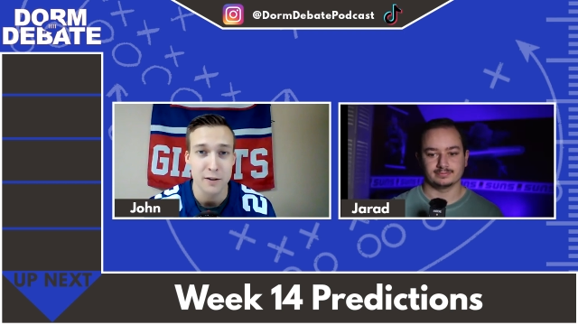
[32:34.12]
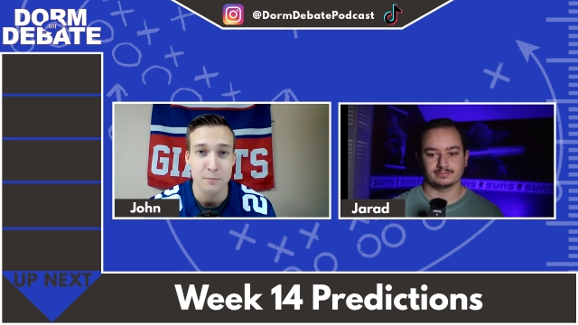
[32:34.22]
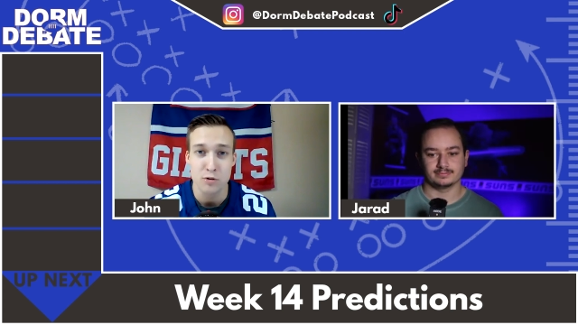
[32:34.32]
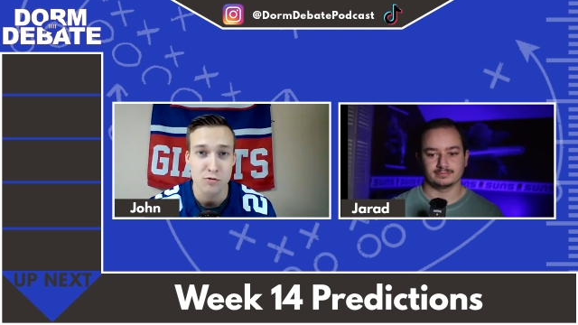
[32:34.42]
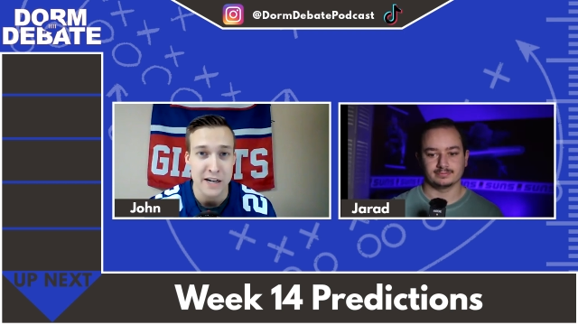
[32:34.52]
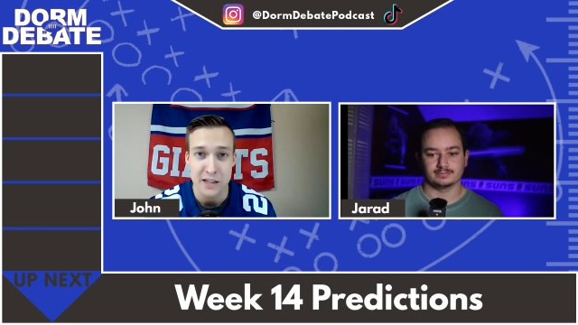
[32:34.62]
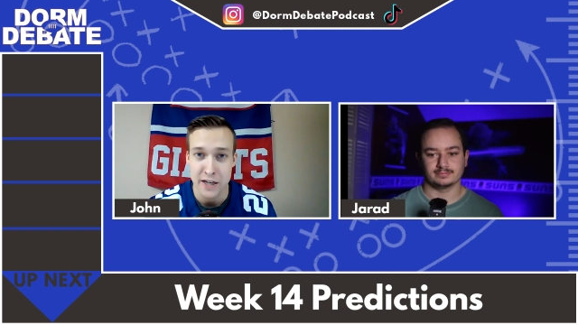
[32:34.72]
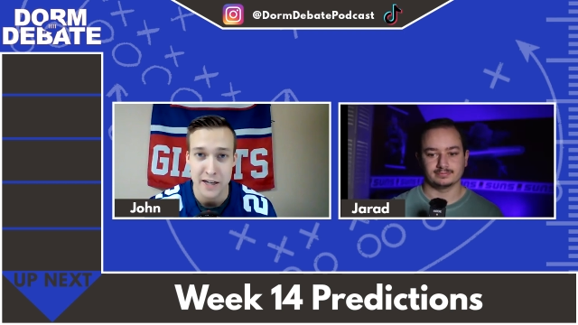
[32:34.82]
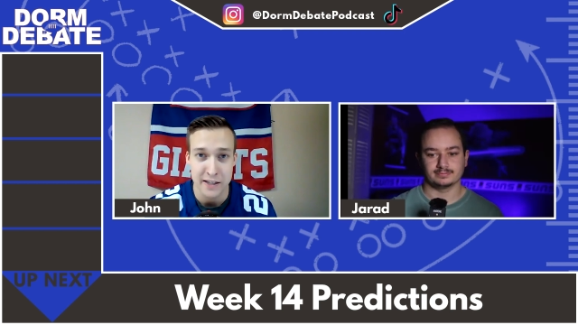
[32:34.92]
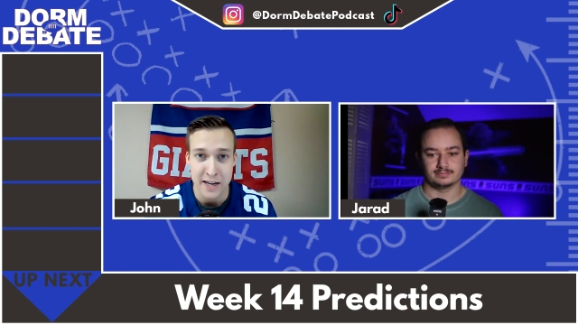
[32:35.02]
Speaker 1: a great
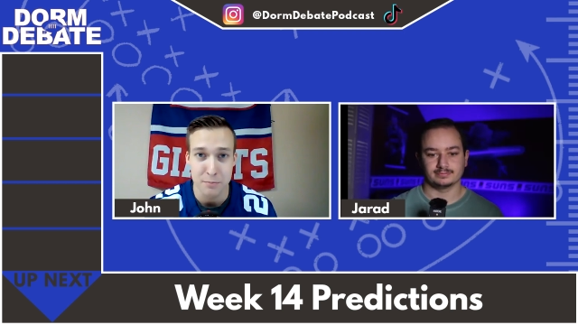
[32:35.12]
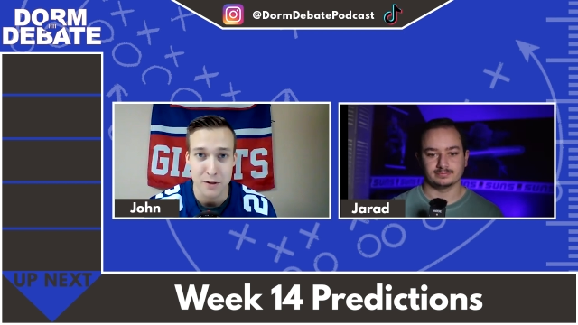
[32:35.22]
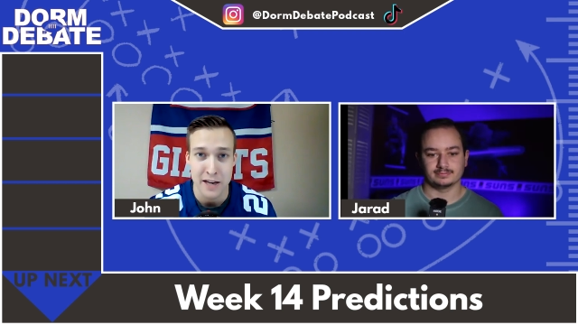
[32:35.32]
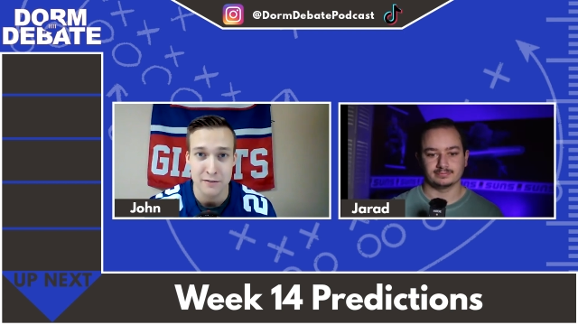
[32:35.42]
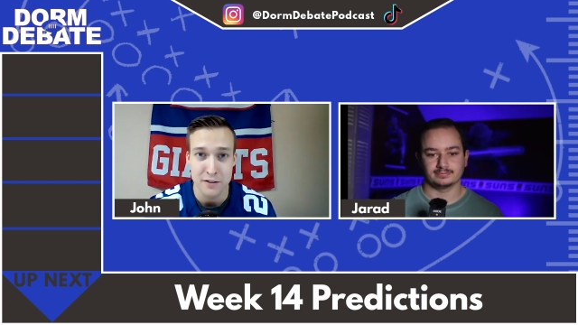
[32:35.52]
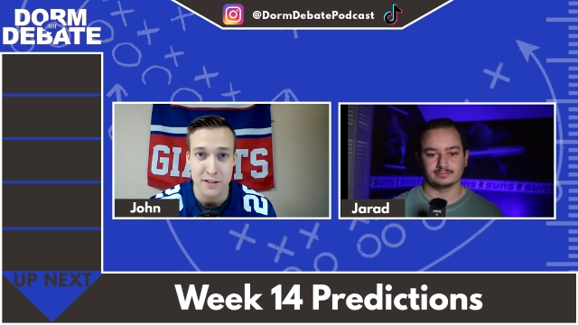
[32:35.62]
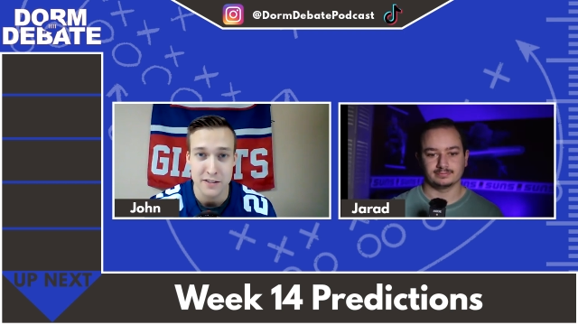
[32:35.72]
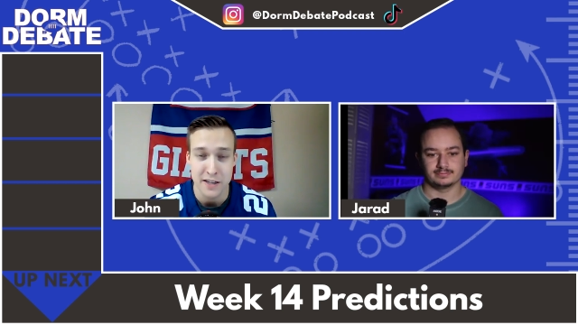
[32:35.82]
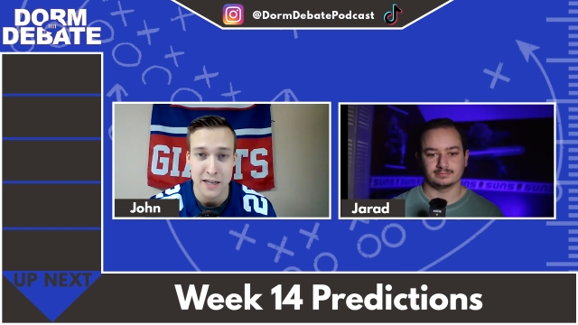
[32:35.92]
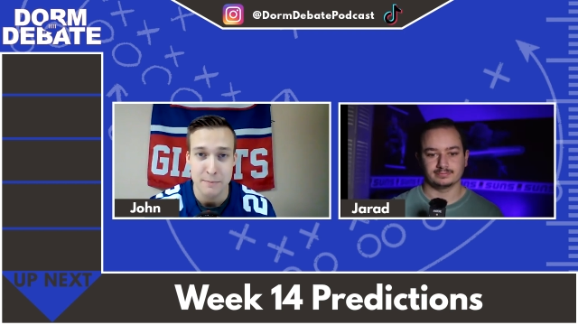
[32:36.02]
game plan for this
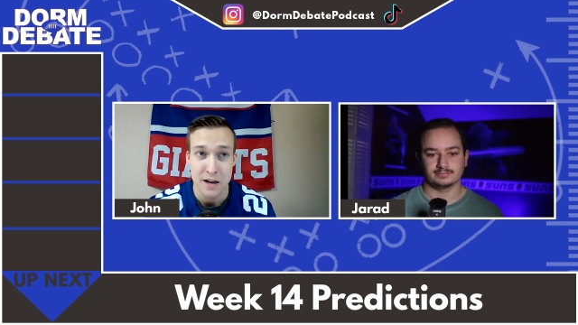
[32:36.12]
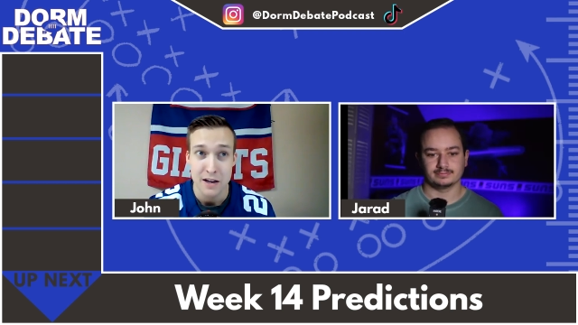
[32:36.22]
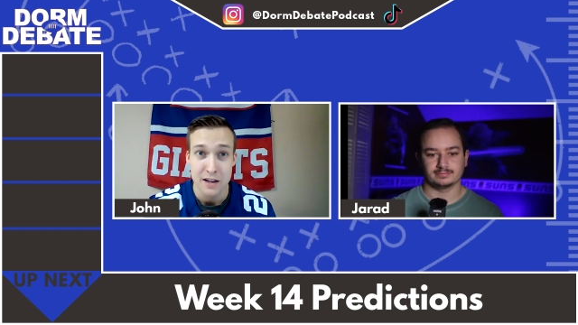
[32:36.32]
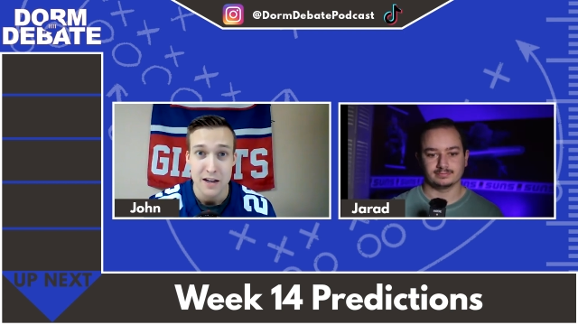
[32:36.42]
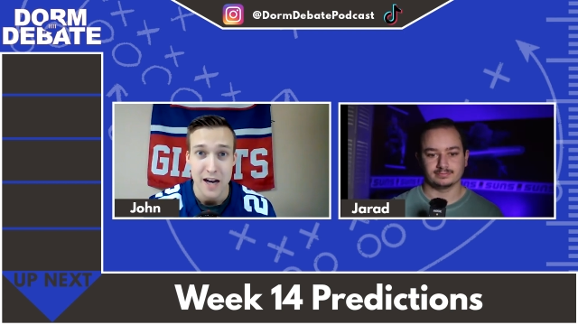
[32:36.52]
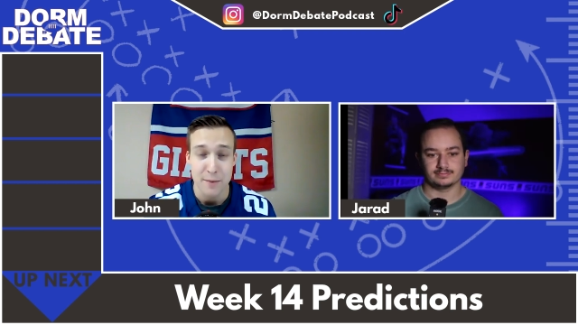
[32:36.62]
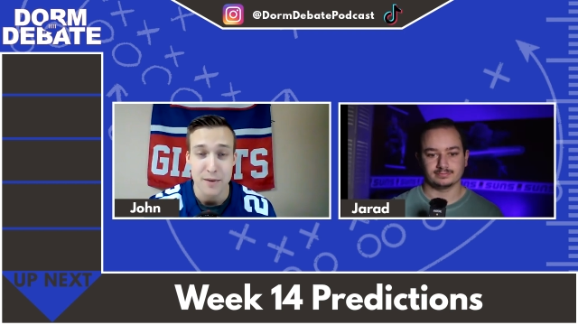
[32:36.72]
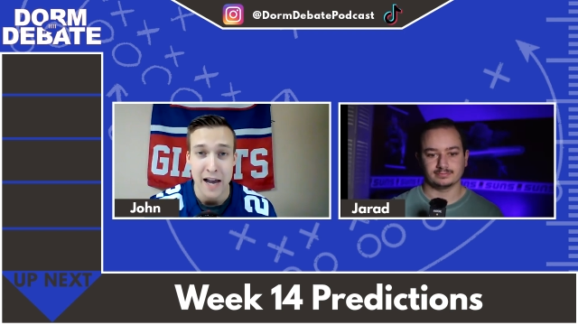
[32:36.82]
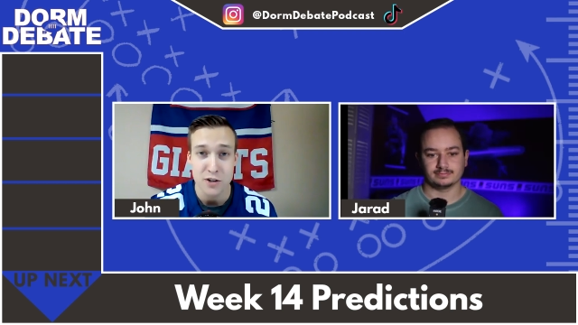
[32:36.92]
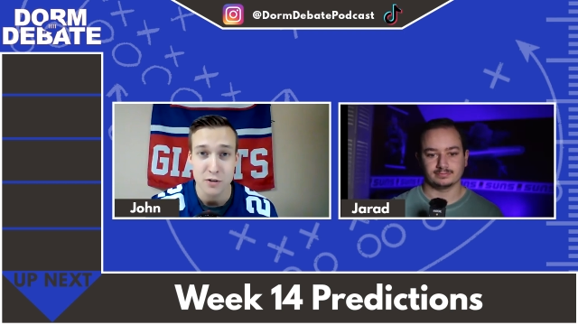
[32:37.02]
game. I'm
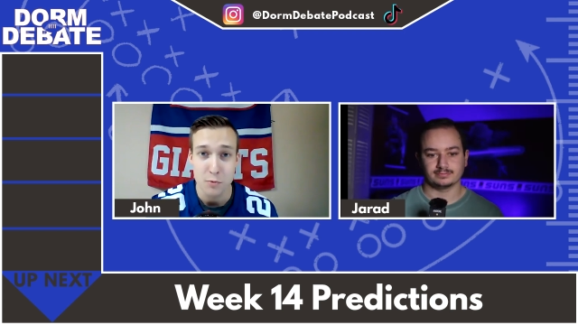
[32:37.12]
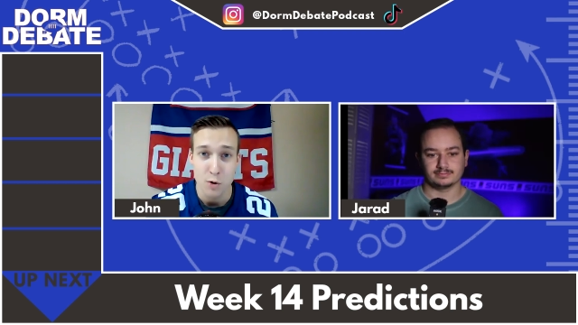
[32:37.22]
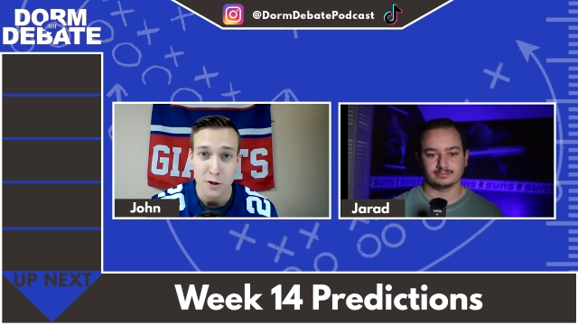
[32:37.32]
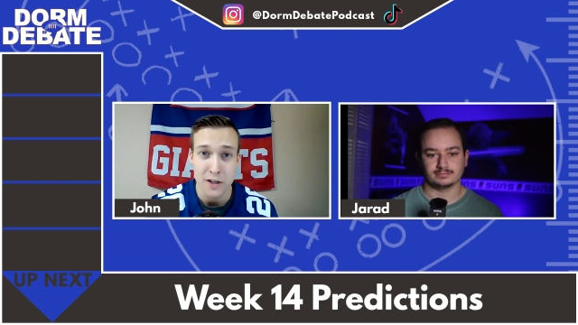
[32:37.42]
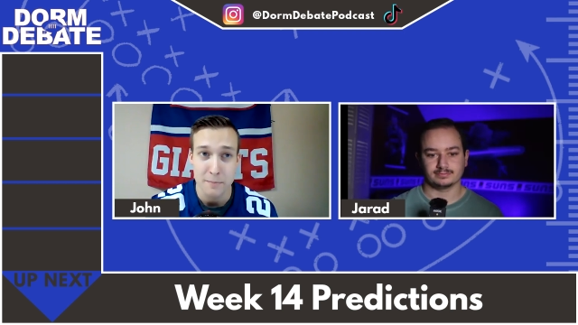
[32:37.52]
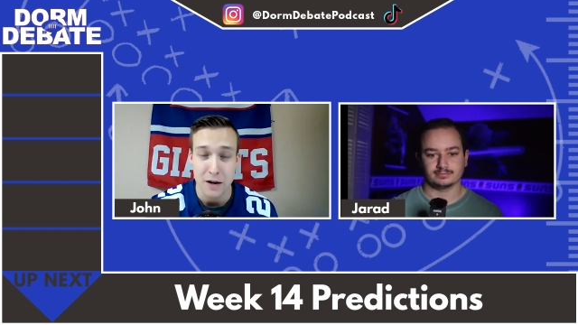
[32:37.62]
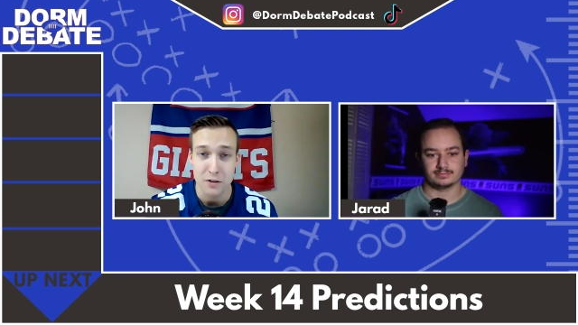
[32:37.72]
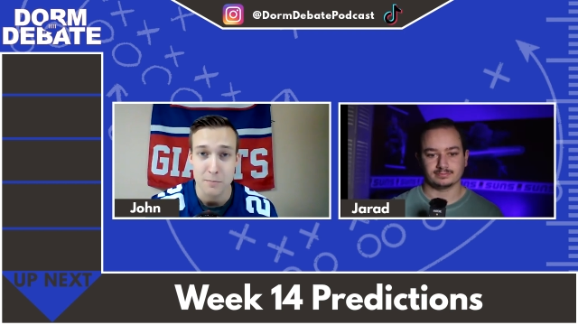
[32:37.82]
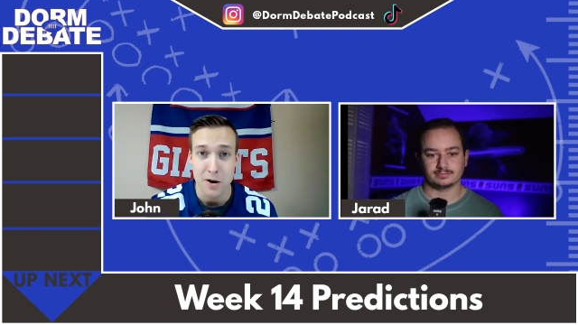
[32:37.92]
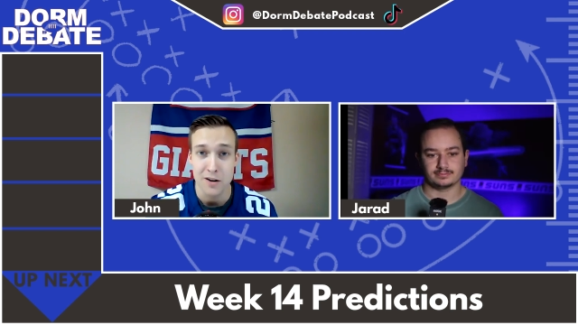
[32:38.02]
actually worried about
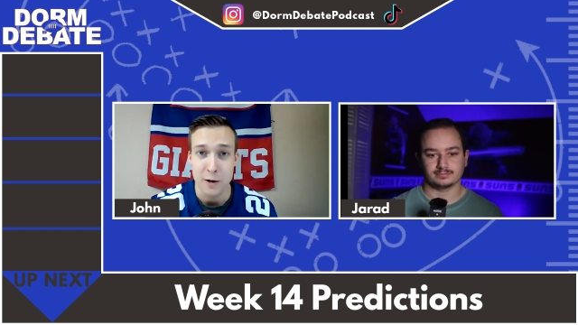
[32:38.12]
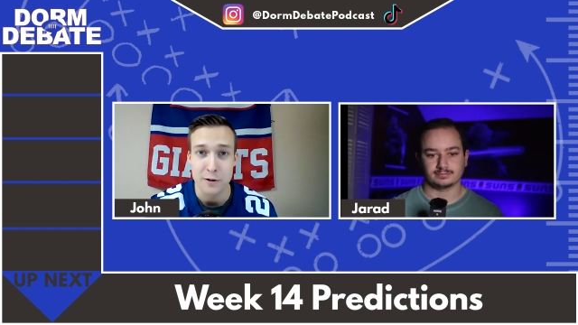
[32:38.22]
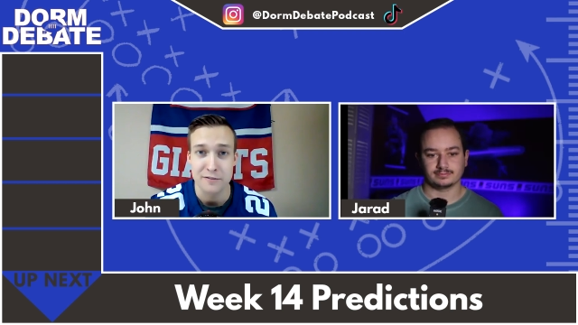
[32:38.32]
Lamar. I would